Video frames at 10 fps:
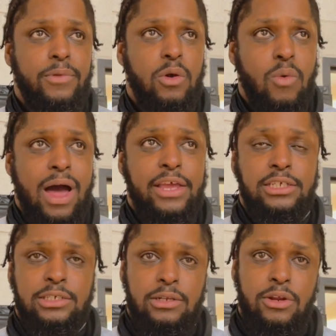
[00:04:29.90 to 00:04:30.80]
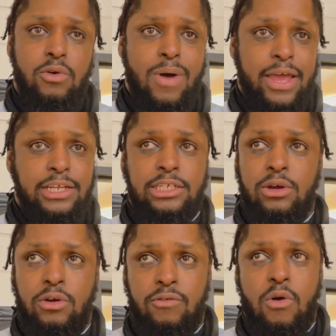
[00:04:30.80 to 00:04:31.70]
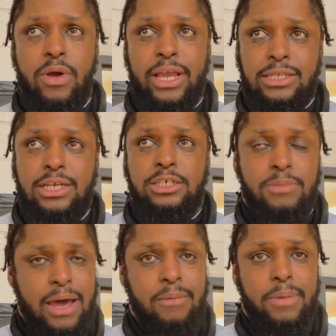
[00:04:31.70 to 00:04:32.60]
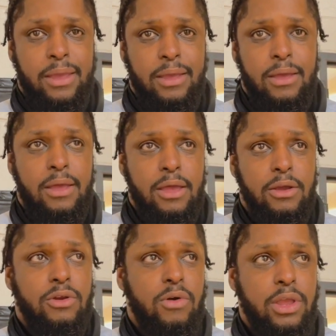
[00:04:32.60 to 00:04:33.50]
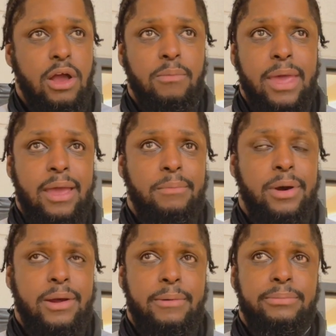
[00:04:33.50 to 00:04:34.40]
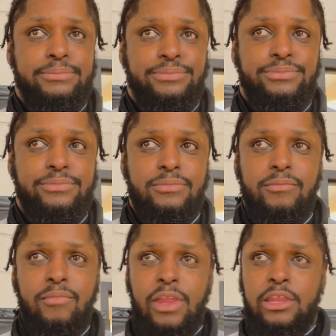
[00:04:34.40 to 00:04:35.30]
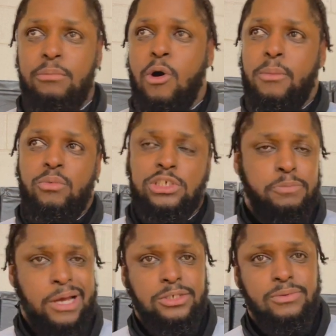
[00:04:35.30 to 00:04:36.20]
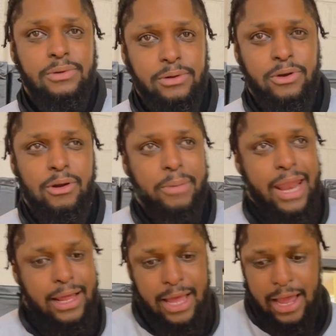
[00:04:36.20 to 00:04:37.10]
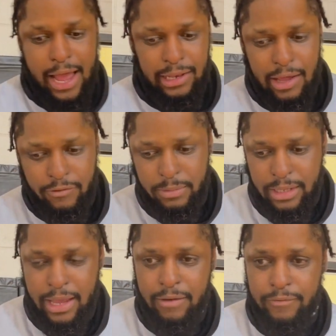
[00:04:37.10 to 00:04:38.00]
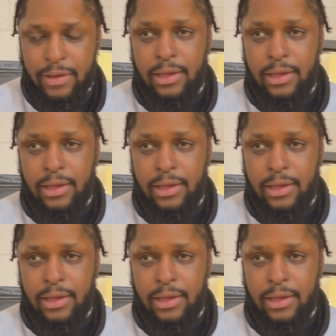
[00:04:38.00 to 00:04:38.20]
while he's still growing, and can teach him how to be, you know, a young man. But the moment was special. You know what I mean? I love him to death.